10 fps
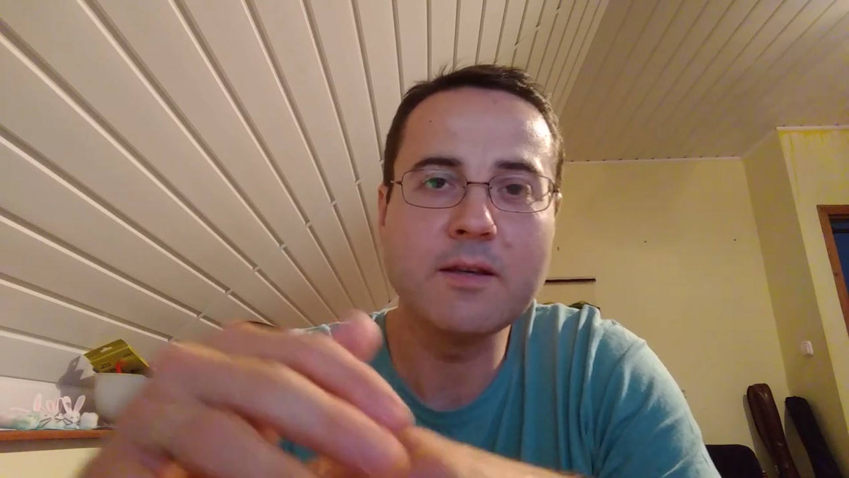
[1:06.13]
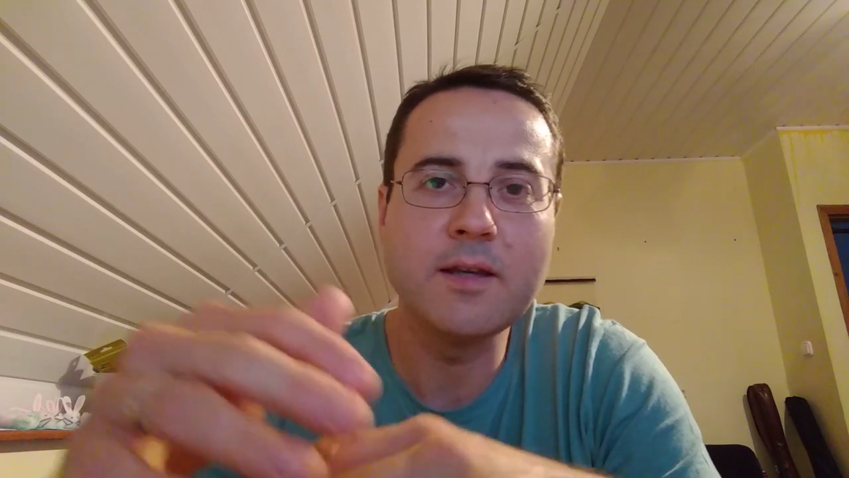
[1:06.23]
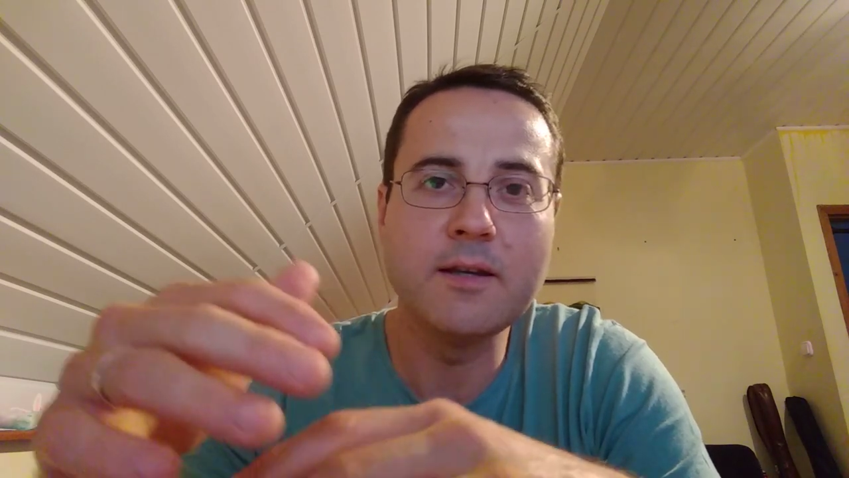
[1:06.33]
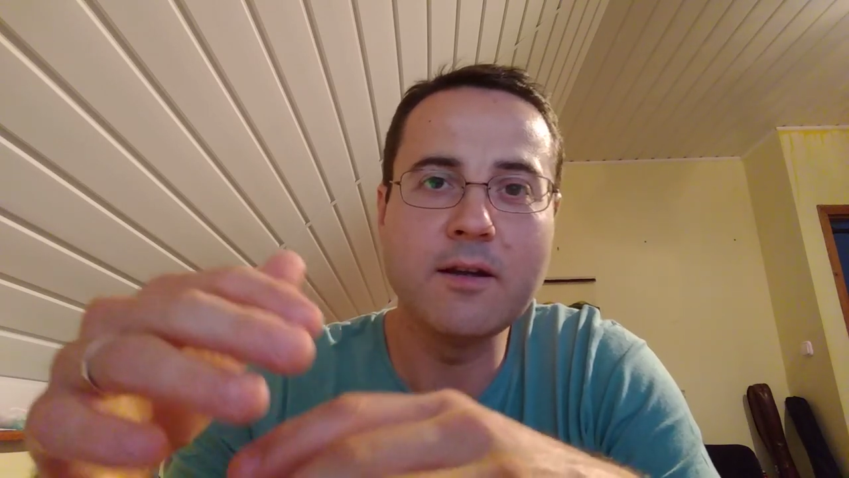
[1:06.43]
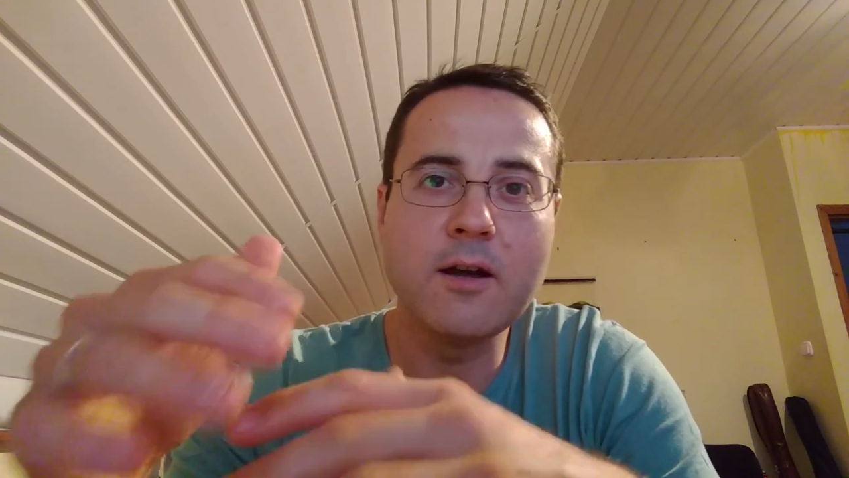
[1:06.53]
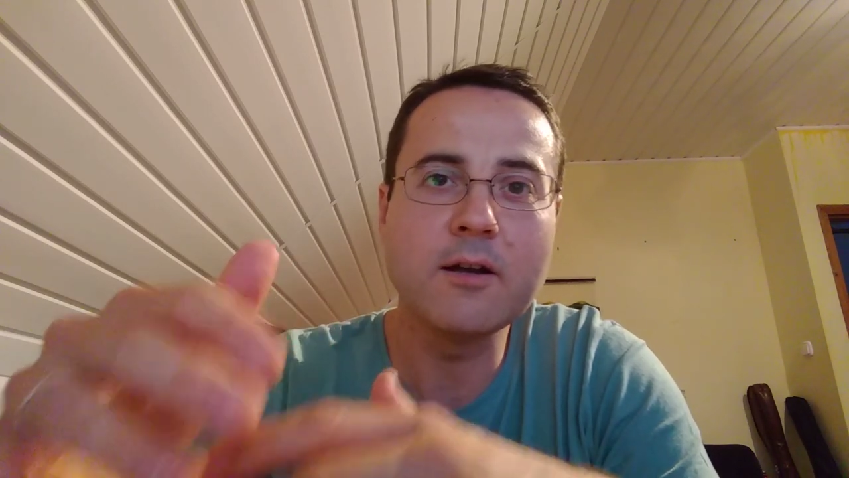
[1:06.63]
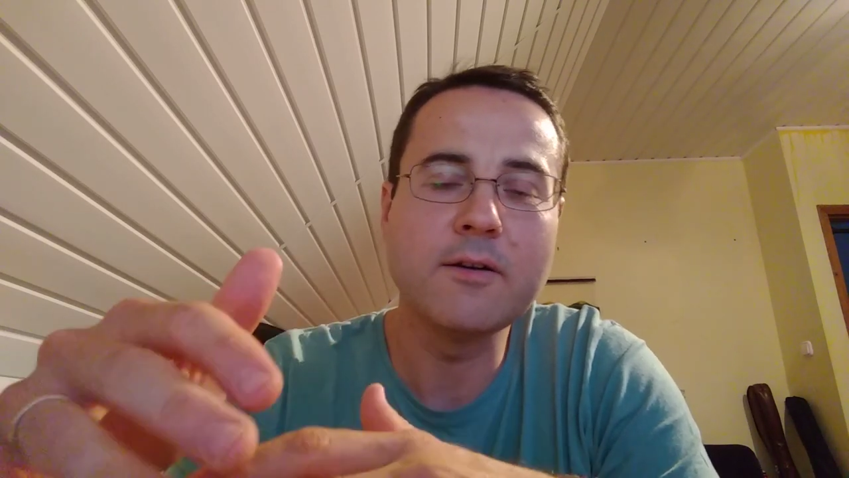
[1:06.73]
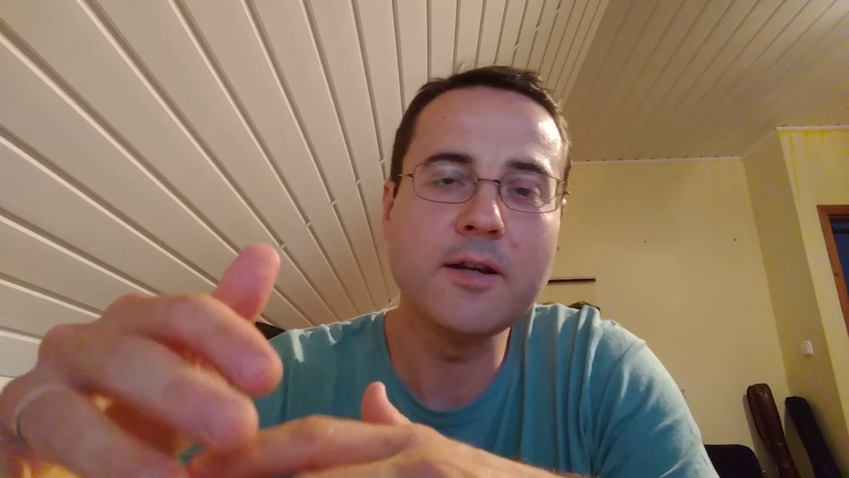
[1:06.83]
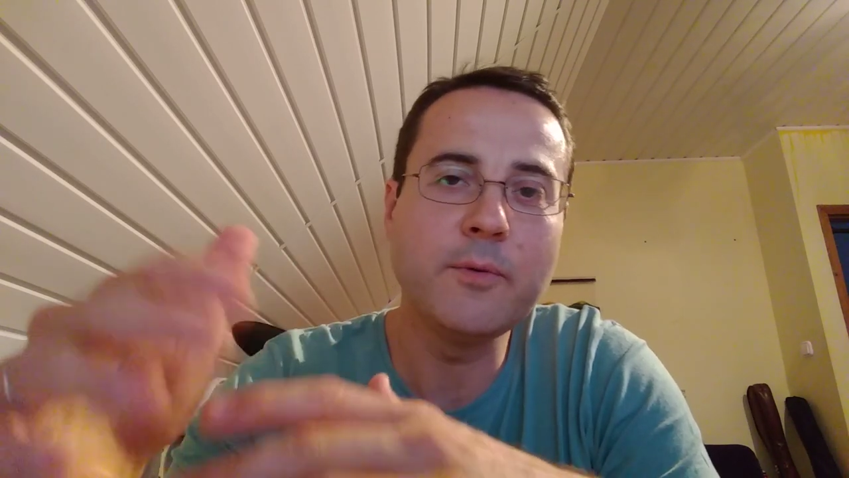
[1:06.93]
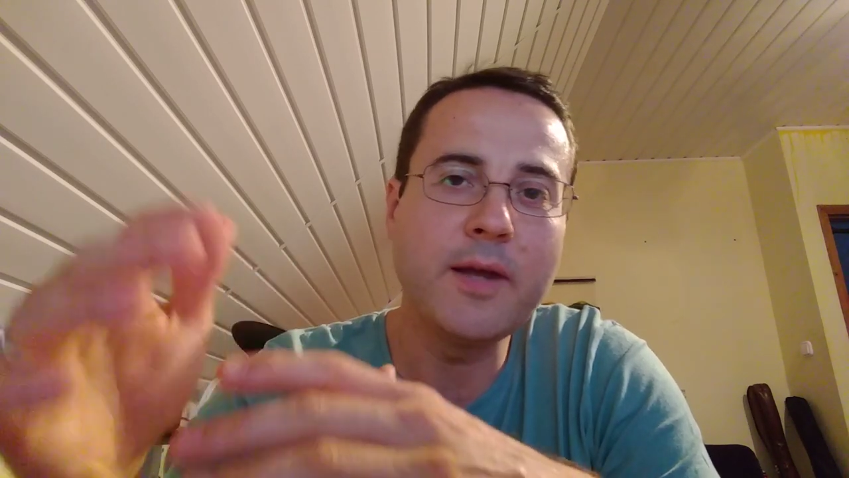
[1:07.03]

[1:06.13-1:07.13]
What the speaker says: in Hungary,